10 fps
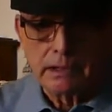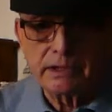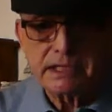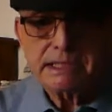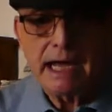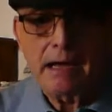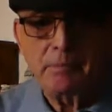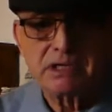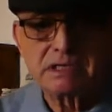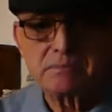Now this
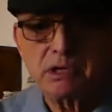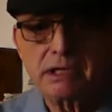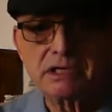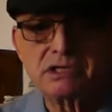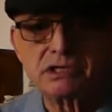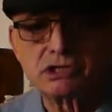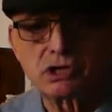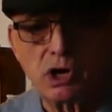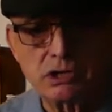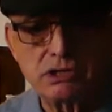happens because the
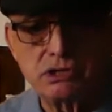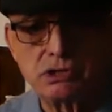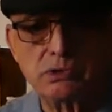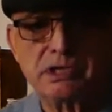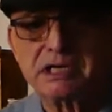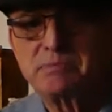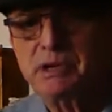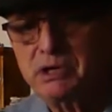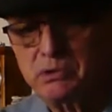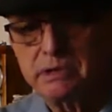scar tissue that's
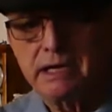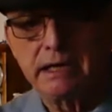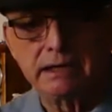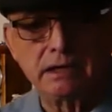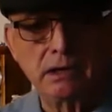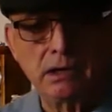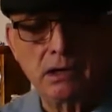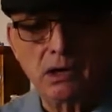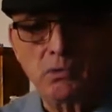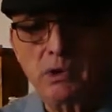been created
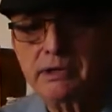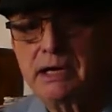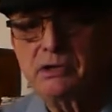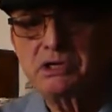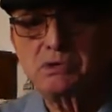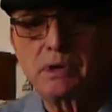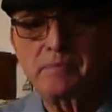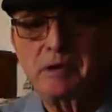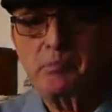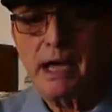will now
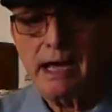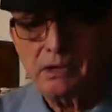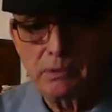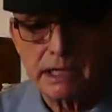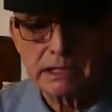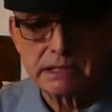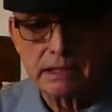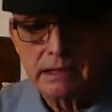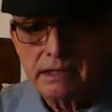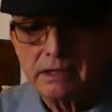disrupt the pathways
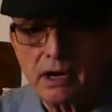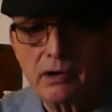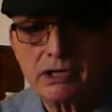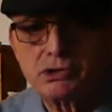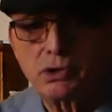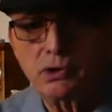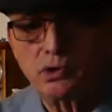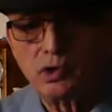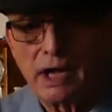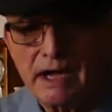that our
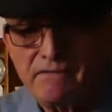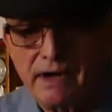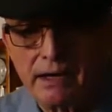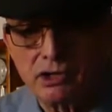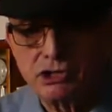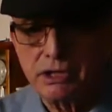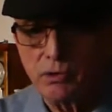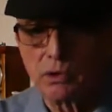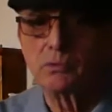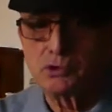internal life energy,
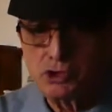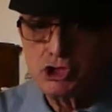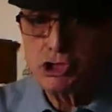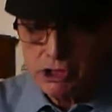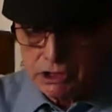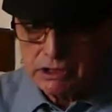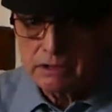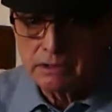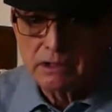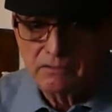or chi,
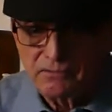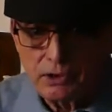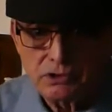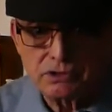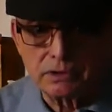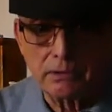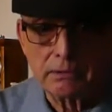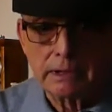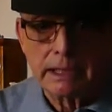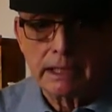flows through.
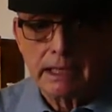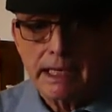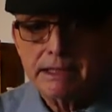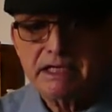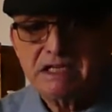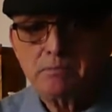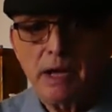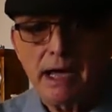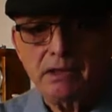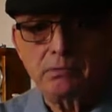And these
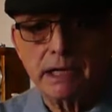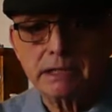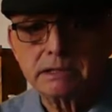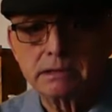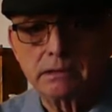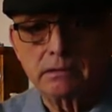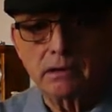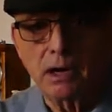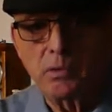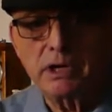pathways
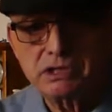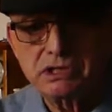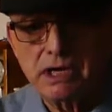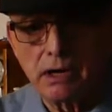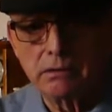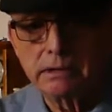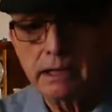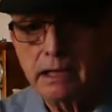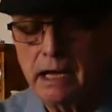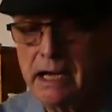are what is known
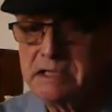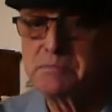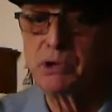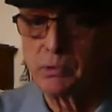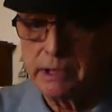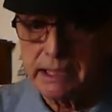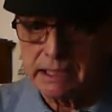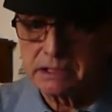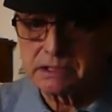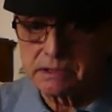as meridians.